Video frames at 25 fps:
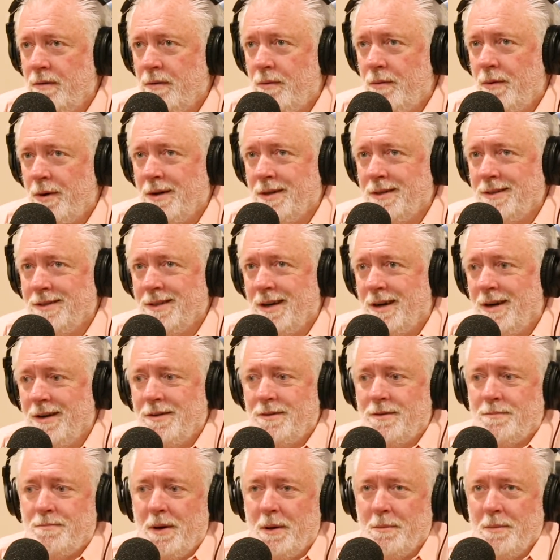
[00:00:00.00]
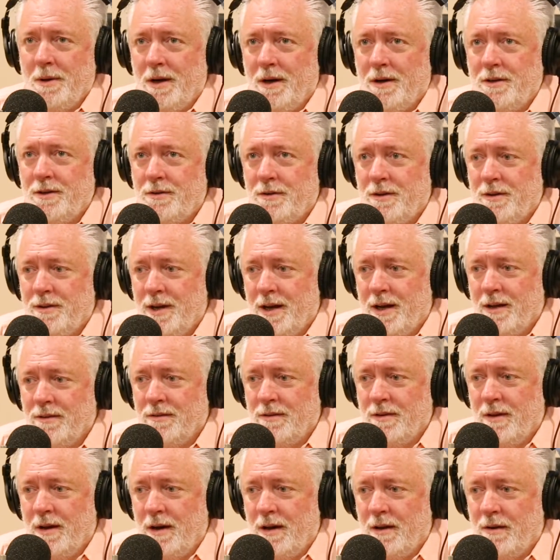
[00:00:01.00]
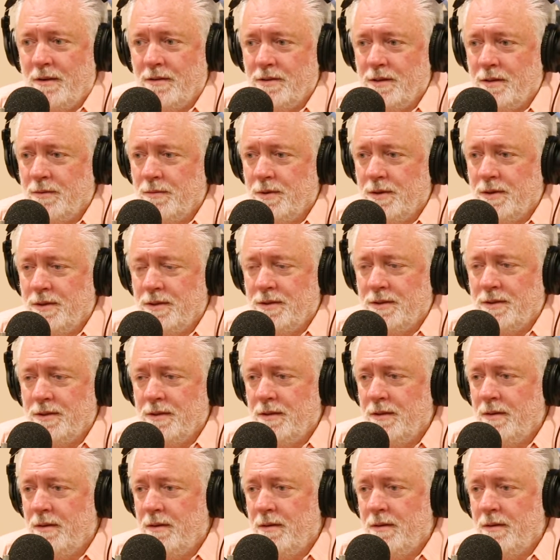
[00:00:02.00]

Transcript: was probably under $1,000. It was,